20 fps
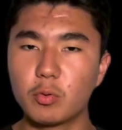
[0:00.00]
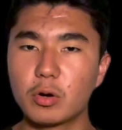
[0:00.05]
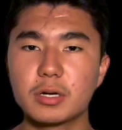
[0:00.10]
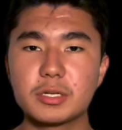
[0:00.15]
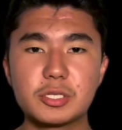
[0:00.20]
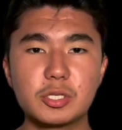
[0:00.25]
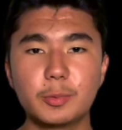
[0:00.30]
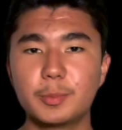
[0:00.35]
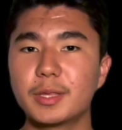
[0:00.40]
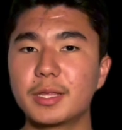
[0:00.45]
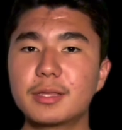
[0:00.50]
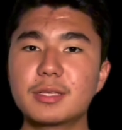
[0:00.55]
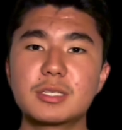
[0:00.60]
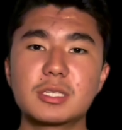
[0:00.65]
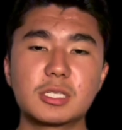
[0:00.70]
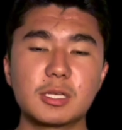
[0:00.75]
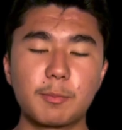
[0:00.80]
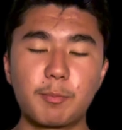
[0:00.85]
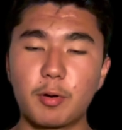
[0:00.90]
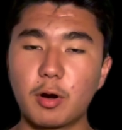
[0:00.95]
assuming that this is
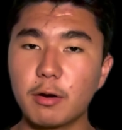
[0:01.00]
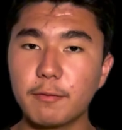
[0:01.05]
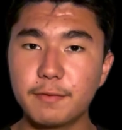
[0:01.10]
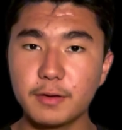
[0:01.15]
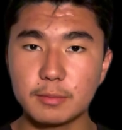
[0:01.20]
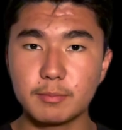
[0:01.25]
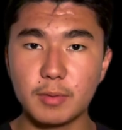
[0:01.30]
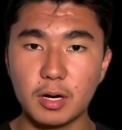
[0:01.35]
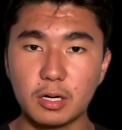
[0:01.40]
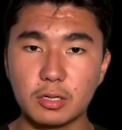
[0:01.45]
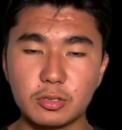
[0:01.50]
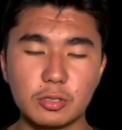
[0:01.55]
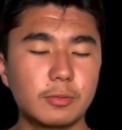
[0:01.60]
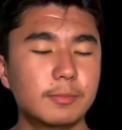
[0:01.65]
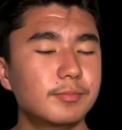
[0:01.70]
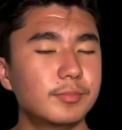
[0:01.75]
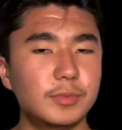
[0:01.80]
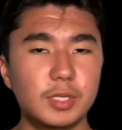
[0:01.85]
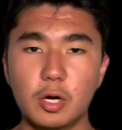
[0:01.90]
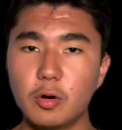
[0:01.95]
a perfect model,
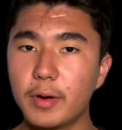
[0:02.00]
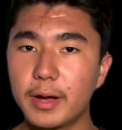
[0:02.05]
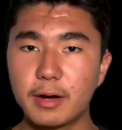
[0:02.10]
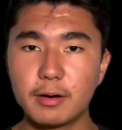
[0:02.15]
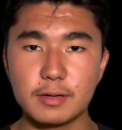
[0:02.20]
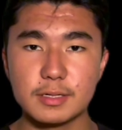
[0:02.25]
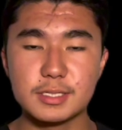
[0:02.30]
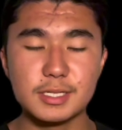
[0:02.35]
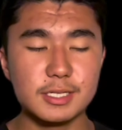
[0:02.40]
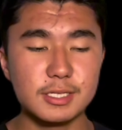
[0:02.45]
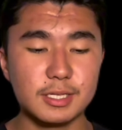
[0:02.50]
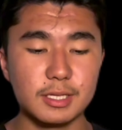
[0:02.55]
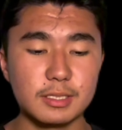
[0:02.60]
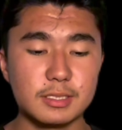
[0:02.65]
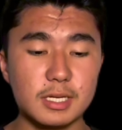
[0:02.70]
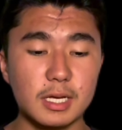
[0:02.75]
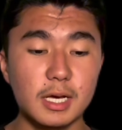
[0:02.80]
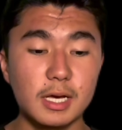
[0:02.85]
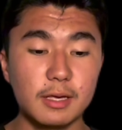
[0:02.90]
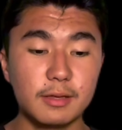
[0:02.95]
no air resistance.
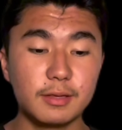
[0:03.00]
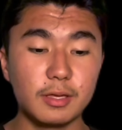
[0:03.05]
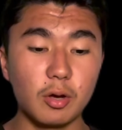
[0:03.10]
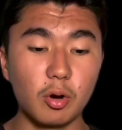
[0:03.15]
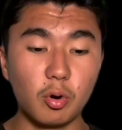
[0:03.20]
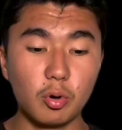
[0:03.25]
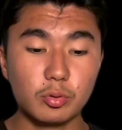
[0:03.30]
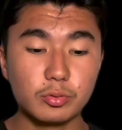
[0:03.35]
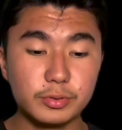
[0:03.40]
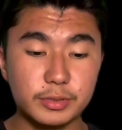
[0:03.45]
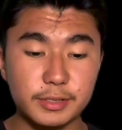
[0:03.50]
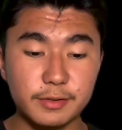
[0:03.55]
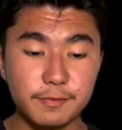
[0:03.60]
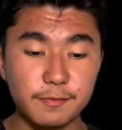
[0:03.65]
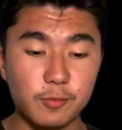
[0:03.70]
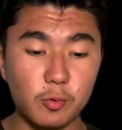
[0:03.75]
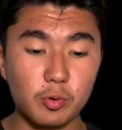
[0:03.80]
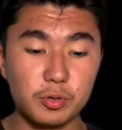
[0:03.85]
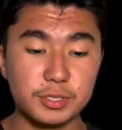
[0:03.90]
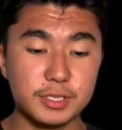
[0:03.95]
The only
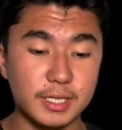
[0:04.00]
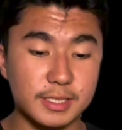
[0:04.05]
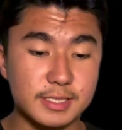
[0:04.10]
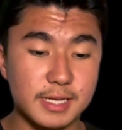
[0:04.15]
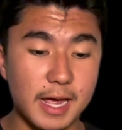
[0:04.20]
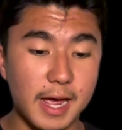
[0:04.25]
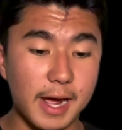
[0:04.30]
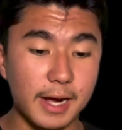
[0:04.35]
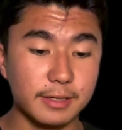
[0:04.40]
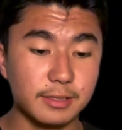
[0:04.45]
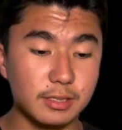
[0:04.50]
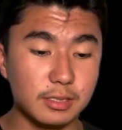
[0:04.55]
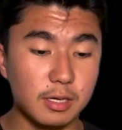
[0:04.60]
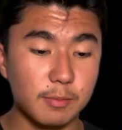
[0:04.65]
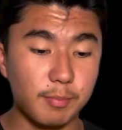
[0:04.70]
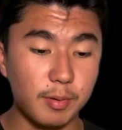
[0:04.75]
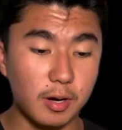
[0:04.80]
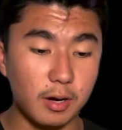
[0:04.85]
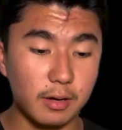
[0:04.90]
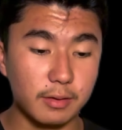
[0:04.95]
force that's acting
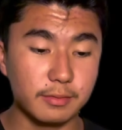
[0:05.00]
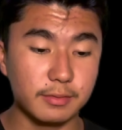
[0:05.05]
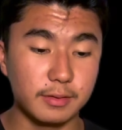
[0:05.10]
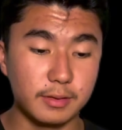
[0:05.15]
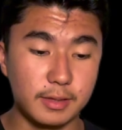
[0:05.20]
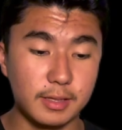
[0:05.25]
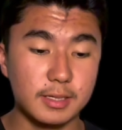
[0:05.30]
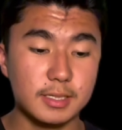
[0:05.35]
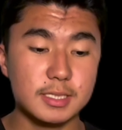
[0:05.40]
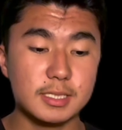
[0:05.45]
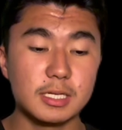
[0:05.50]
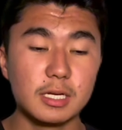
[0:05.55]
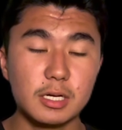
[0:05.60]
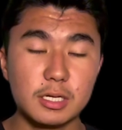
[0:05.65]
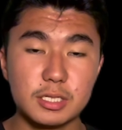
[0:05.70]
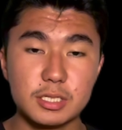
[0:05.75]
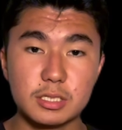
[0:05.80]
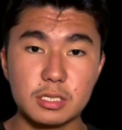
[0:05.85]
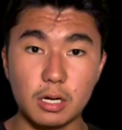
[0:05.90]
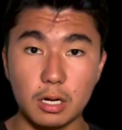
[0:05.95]
upon this
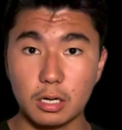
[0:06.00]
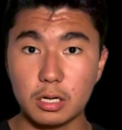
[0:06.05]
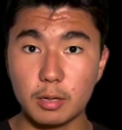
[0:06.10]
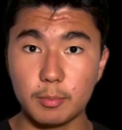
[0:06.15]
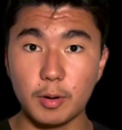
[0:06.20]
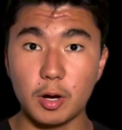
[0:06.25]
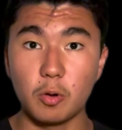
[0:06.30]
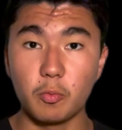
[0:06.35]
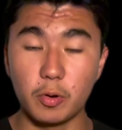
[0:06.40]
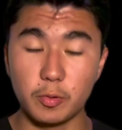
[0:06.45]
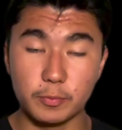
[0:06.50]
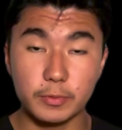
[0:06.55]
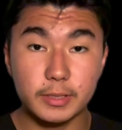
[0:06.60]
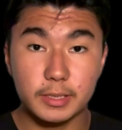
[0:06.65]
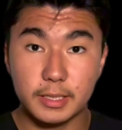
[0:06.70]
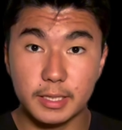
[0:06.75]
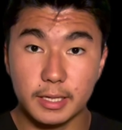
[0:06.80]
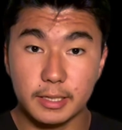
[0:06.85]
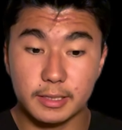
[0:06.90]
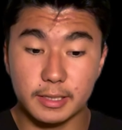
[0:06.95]
soccer ball when we
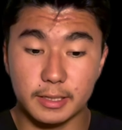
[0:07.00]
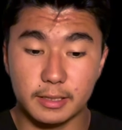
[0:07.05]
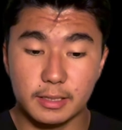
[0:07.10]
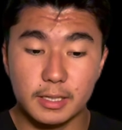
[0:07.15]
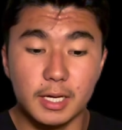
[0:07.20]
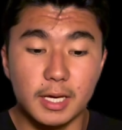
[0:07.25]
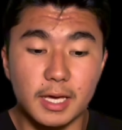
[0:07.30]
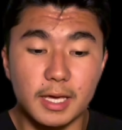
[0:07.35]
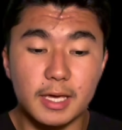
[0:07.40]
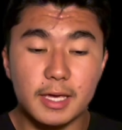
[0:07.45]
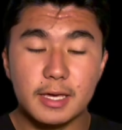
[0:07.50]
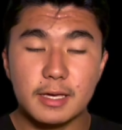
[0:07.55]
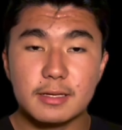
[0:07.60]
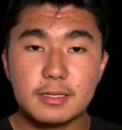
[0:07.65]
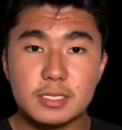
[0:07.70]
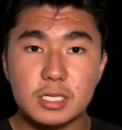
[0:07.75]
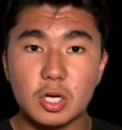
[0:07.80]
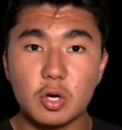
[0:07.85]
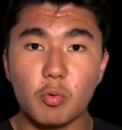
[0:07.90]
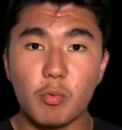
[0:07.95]
kick it is
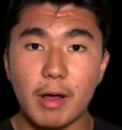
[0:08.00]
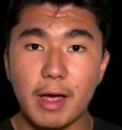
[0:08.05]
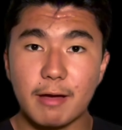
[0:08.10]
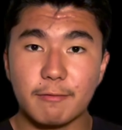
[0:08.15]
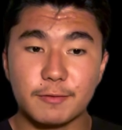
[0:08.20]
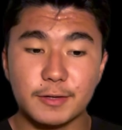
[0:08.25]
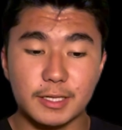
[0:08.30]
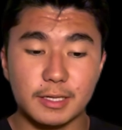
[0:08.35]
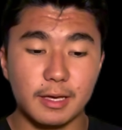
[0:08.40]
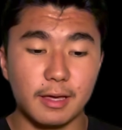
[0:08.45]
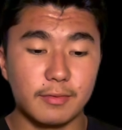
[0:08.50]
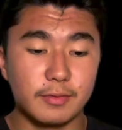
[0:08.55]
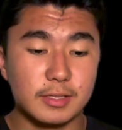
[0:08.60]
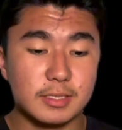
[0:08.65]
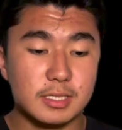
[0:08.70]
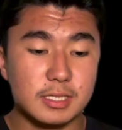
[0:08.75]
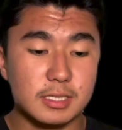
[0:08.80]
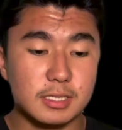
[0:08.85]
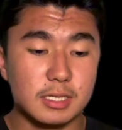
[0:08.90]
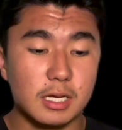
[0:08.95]
gravity, and this
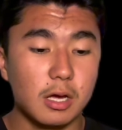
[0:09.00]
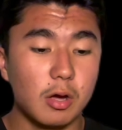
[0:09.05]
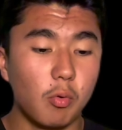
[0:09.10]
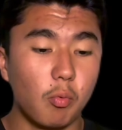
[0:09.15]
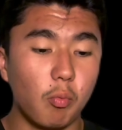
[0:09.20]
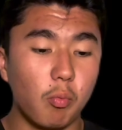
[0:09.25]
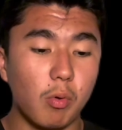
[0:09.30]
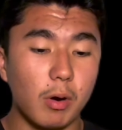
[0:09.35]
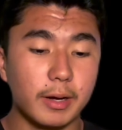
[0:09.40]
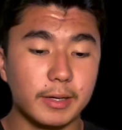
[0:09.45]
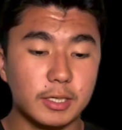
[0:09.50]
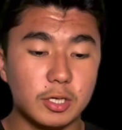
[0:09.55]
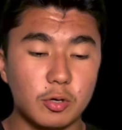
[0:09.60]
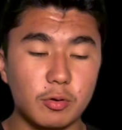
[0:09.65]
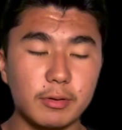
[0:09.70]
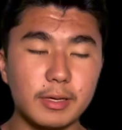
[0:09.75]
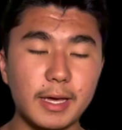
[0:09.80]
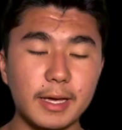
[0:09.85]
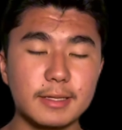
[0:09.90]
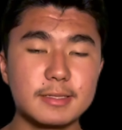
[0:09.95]
is what
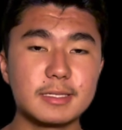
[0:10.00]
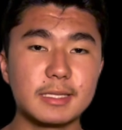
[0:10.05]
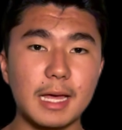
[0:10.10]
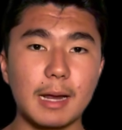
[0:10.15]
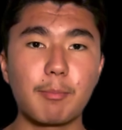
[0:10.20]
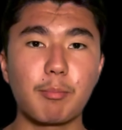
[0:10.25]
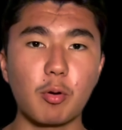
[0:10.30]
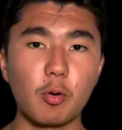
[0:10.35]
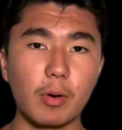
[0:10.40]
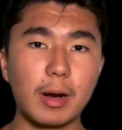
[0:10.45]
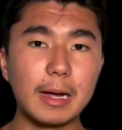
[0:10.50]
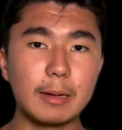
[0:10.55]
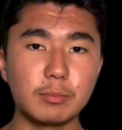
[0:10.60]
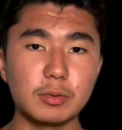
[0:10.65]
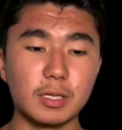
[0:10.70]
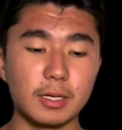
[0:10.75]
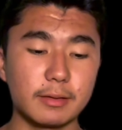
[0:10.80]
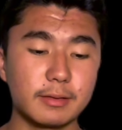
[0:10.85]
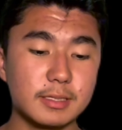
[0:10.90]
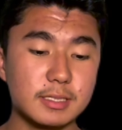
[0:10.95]
creates that
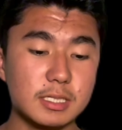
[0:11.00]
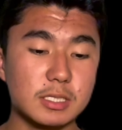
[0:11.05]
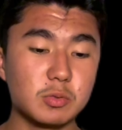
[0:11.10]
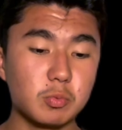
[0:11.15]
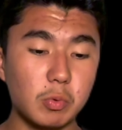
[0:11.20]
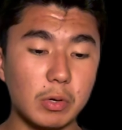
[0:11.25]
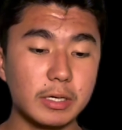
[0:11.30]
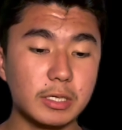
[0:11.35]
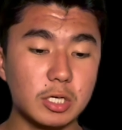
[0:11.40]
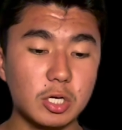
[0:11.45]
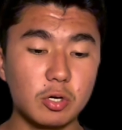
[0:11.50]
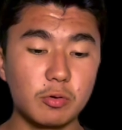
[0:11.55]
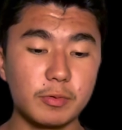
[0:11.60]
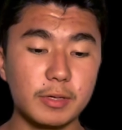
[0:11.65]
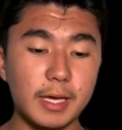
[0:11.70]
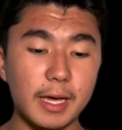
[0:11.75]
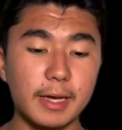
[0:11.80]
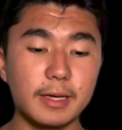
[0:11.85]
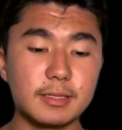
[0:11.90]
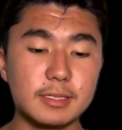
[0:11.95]
parabola. This is what
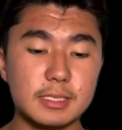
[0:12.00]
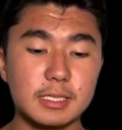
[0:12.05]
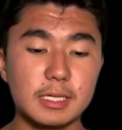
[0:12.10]
creates